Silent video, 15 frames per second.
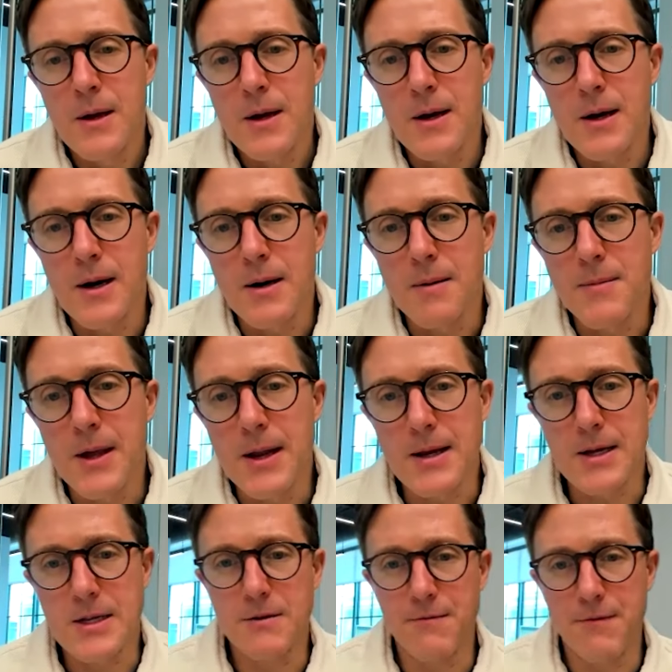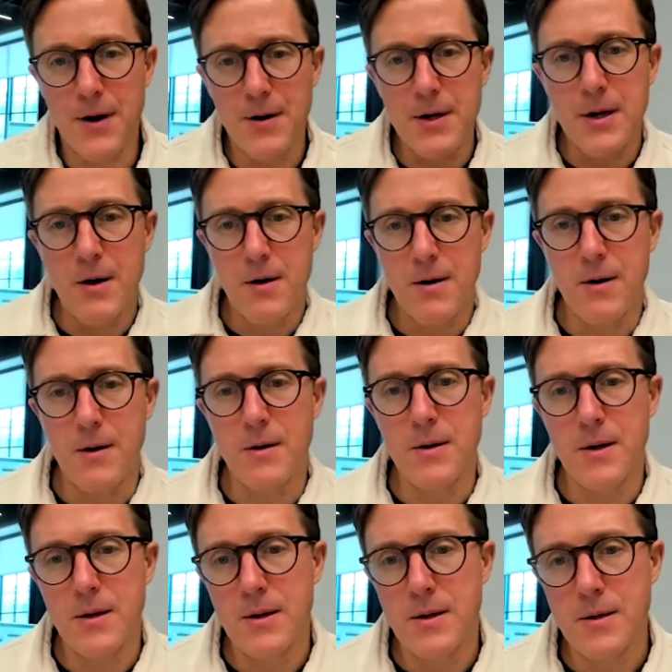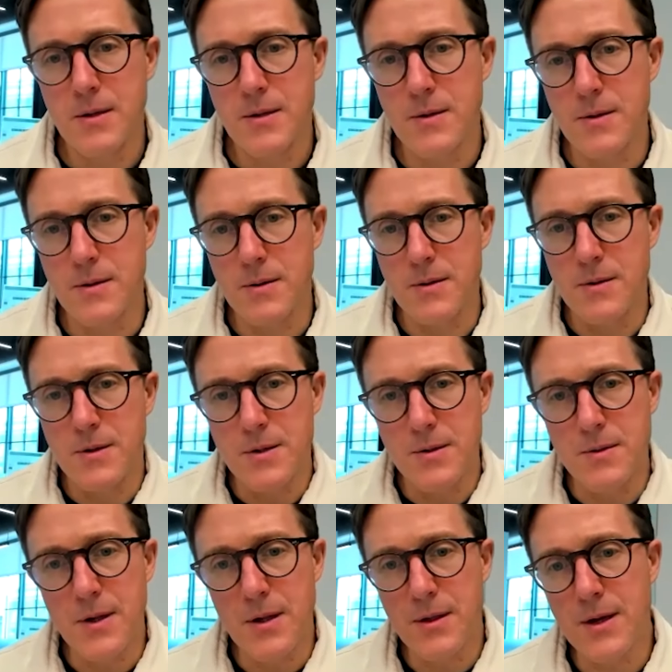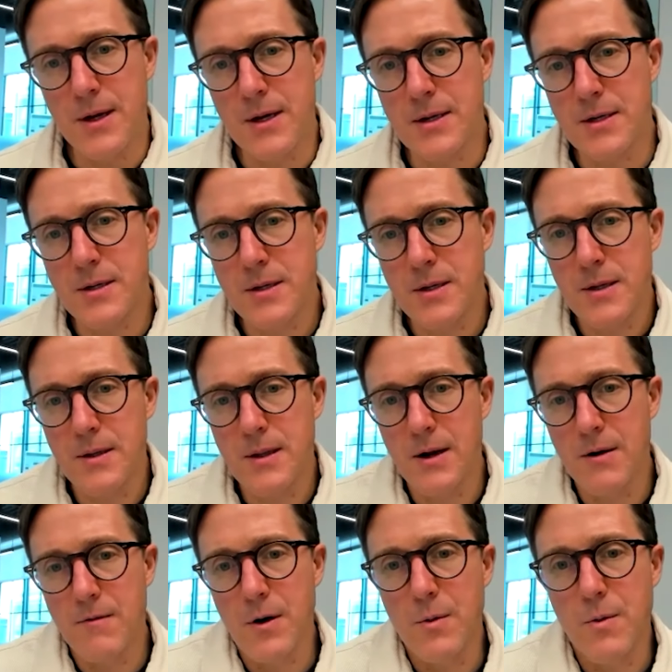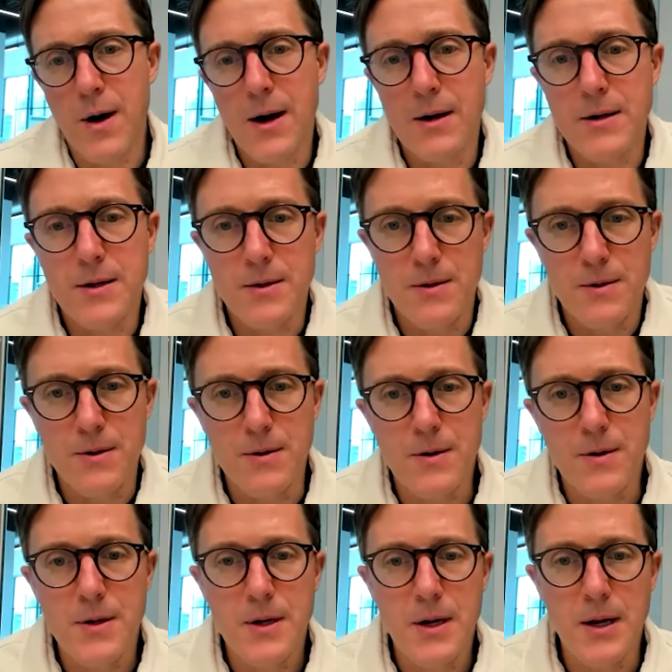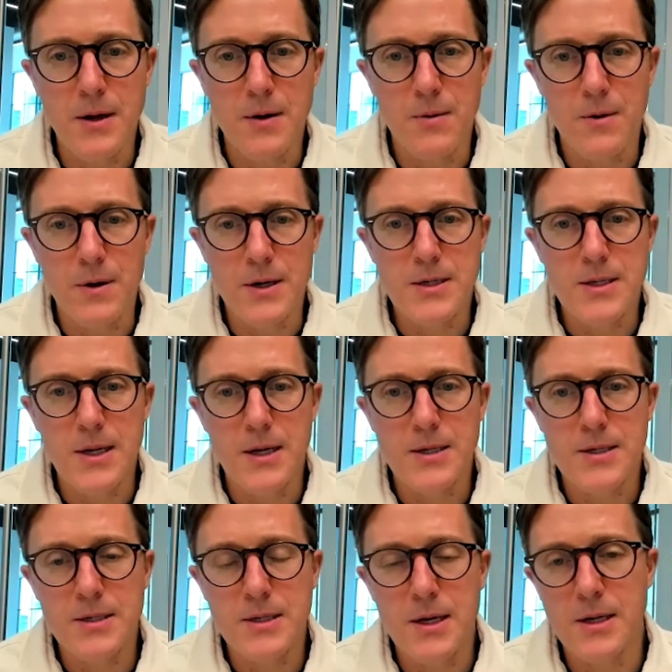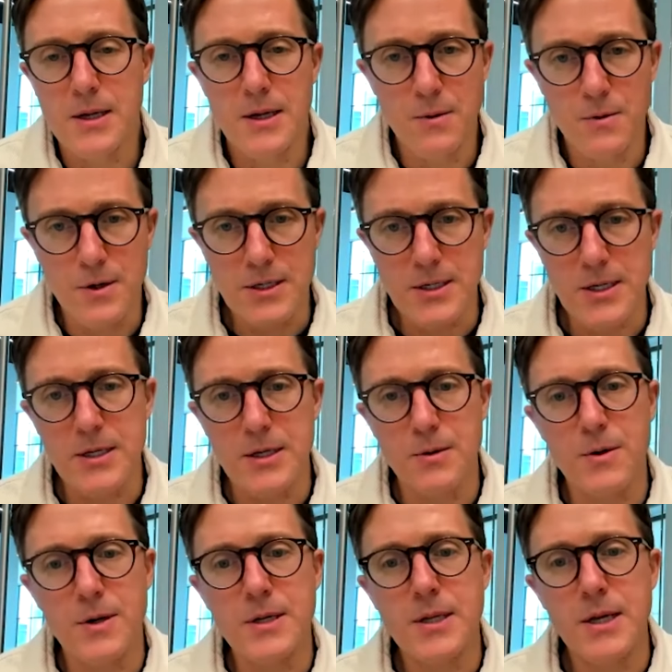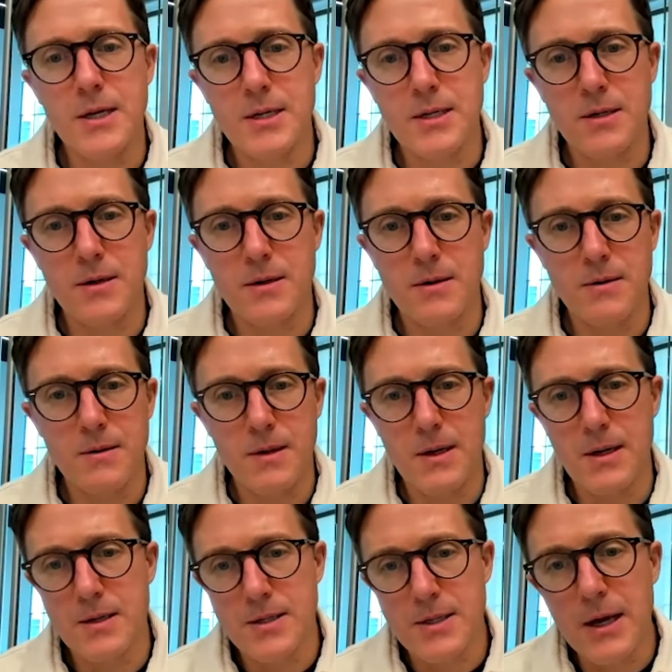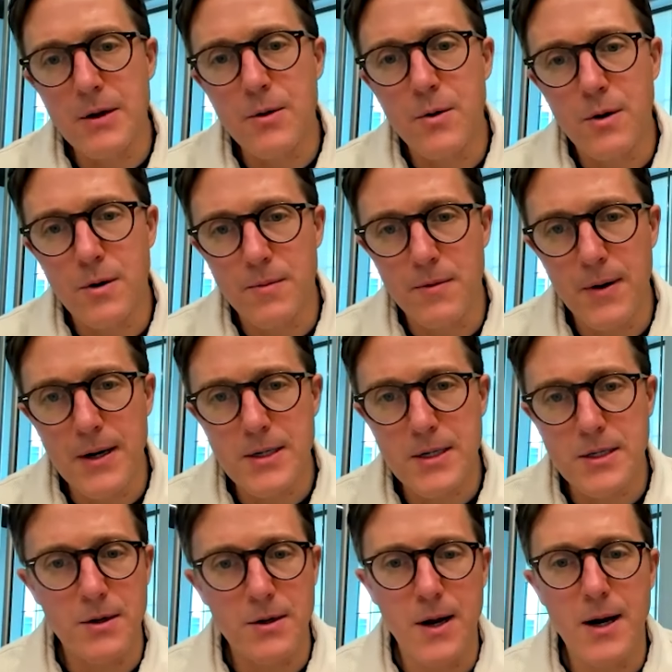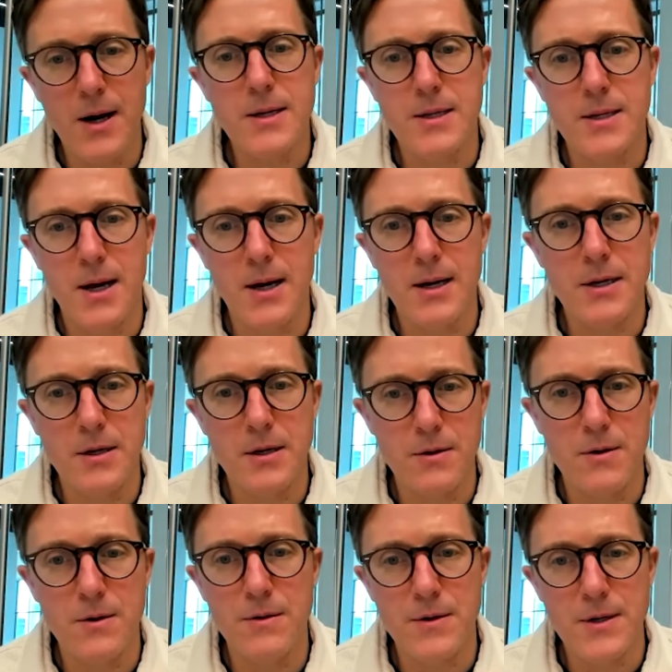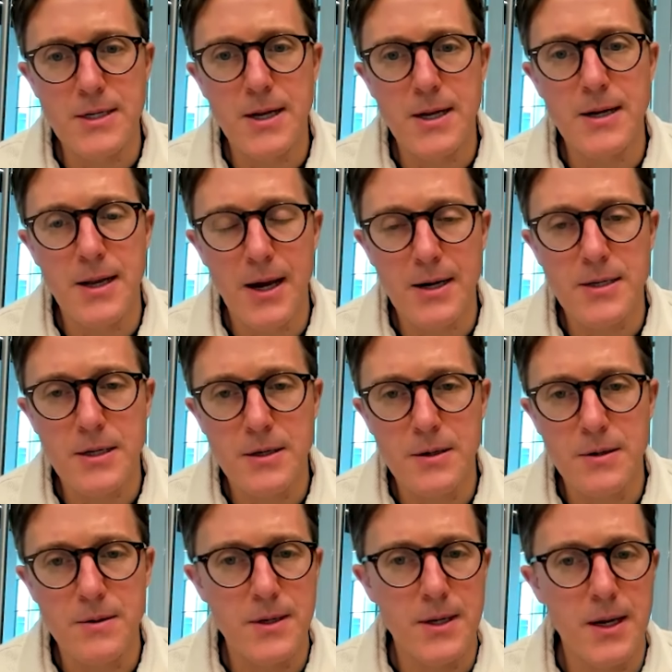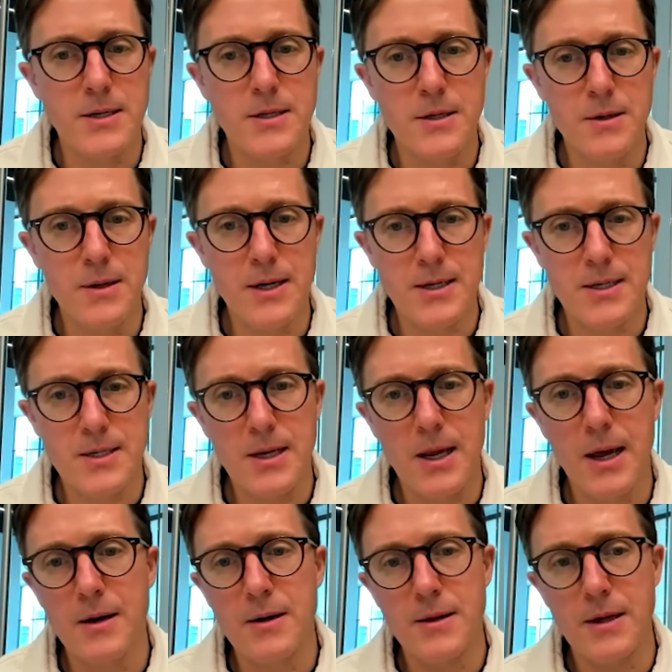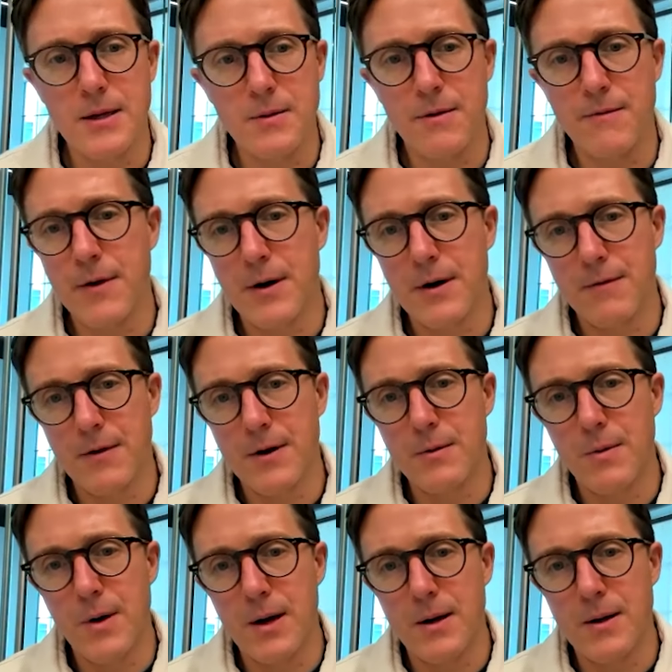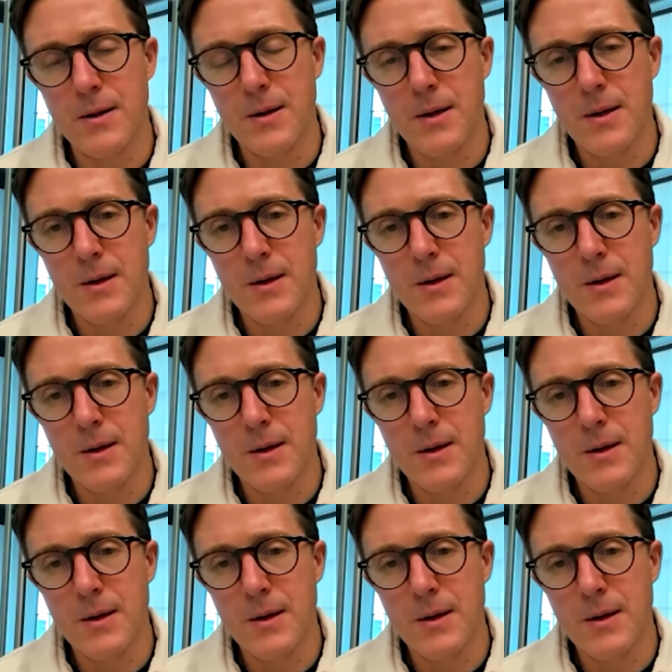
um, that it gets very hard to do the things that are required to learn in an organization. An organization, organizations or uh, scaled corporations are not designed to learn. They're designed to execute, to execute at scale, and they do it very, very well.